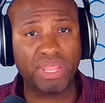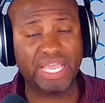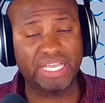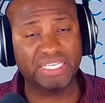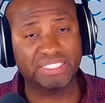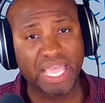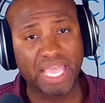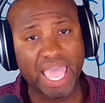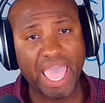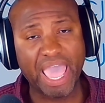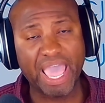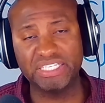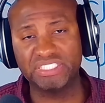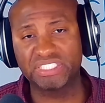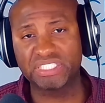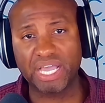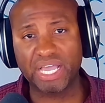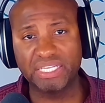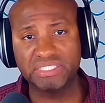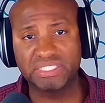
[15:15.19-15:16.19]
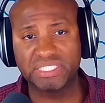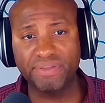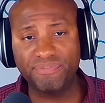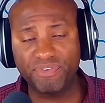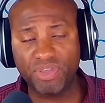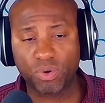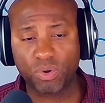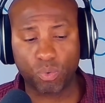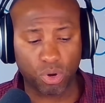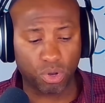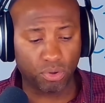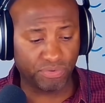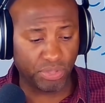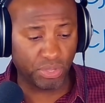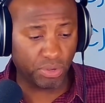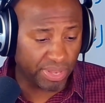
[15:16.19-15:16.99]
as a scientific worldview,